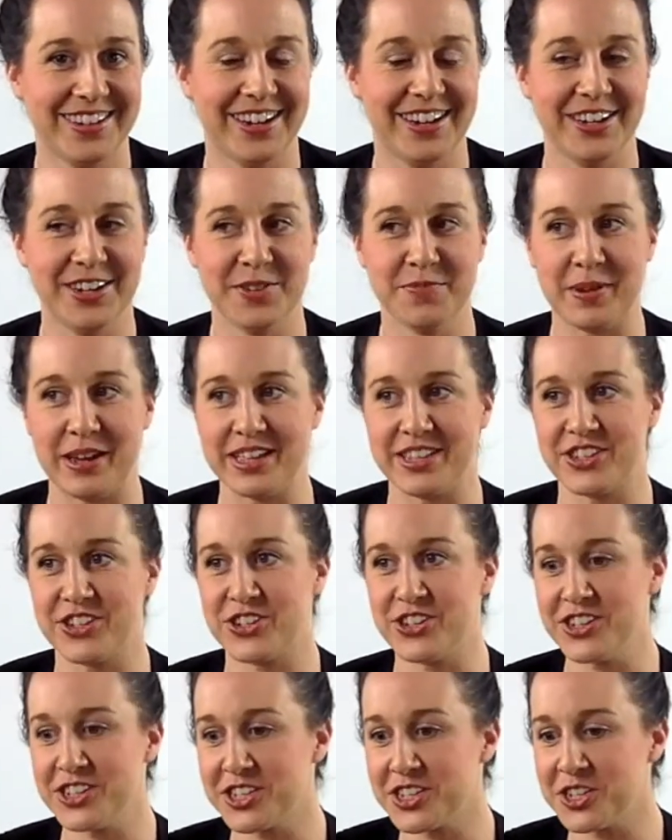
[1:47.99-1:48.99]
It's
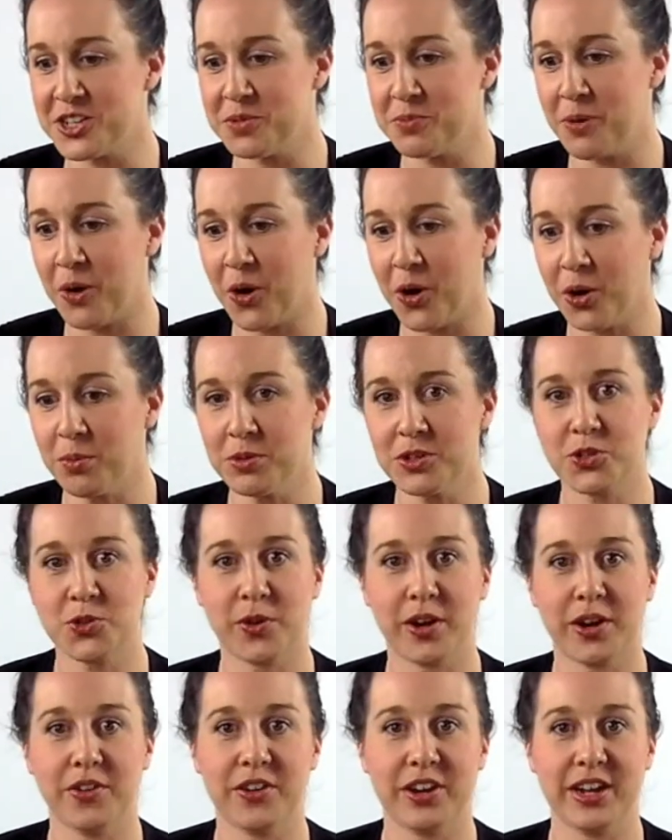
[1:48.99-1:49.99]
just some
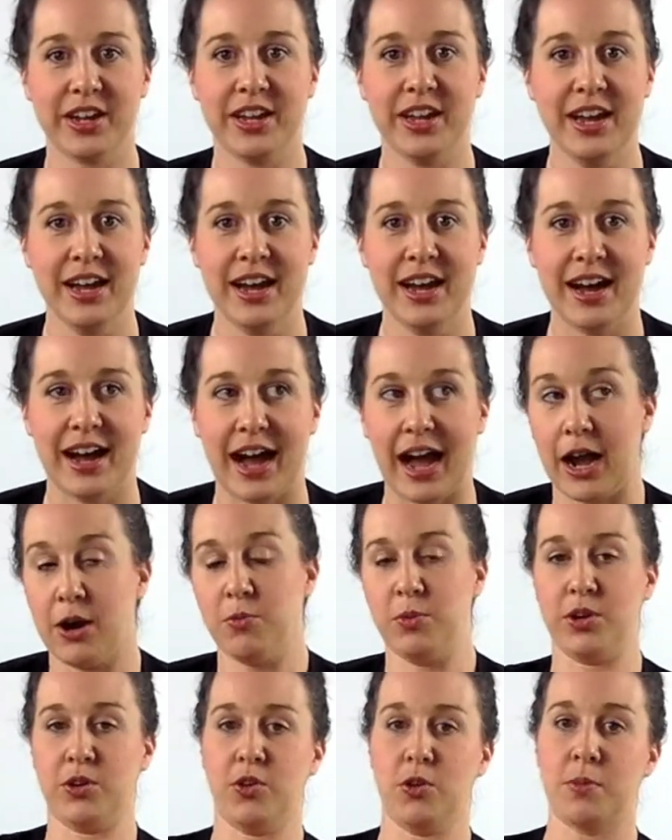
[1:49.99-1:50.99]
arbitrary, I
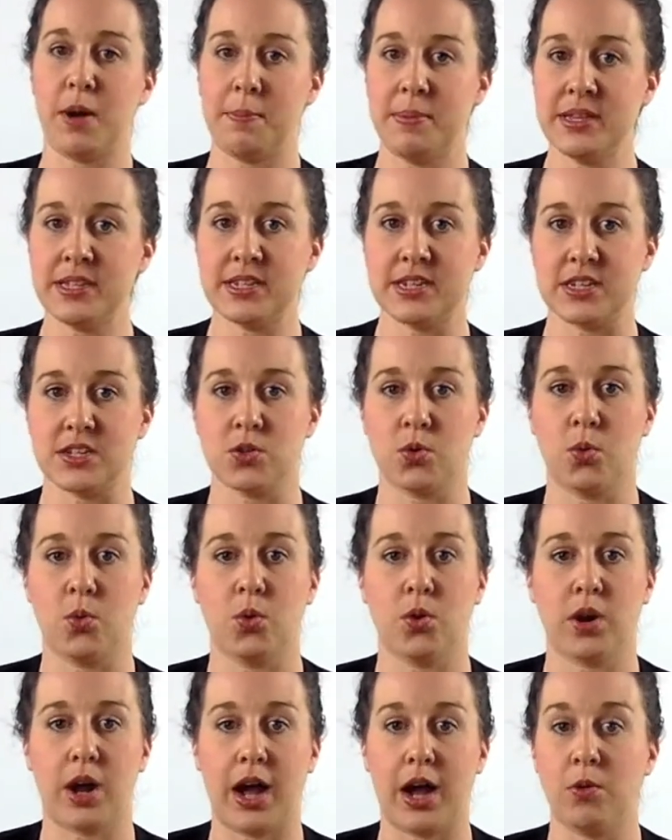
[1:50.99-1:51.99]
want to grow my business
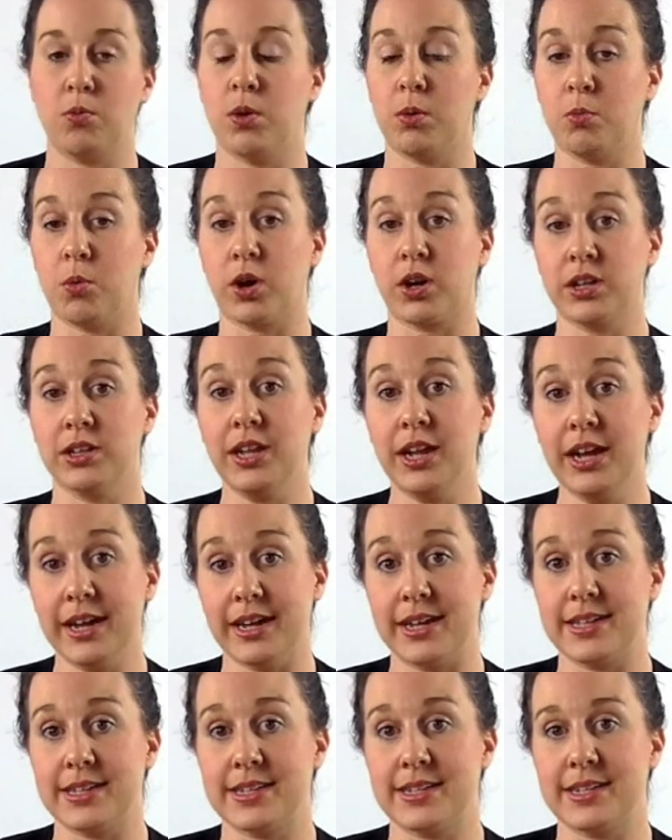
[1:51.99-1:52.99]
or I want more
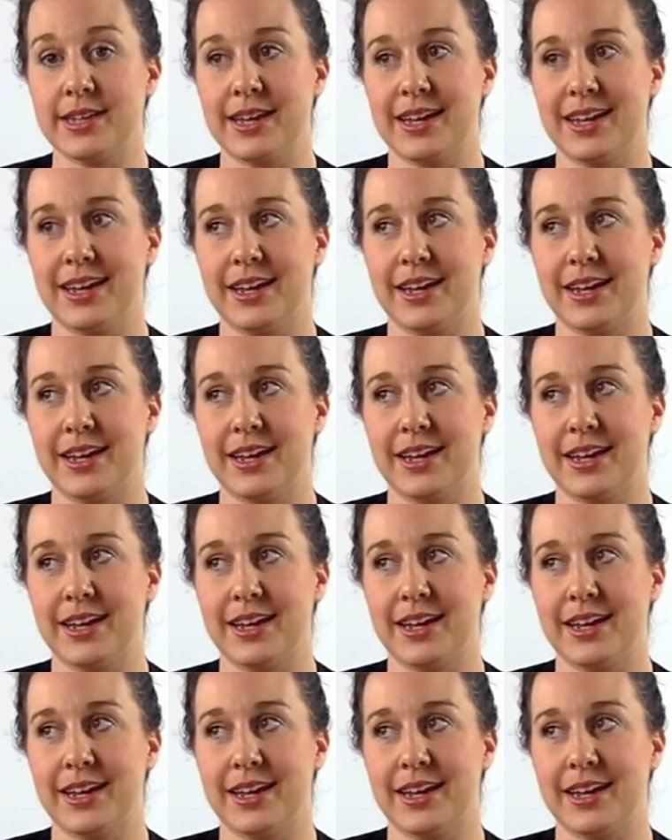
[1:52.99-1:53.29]
clients.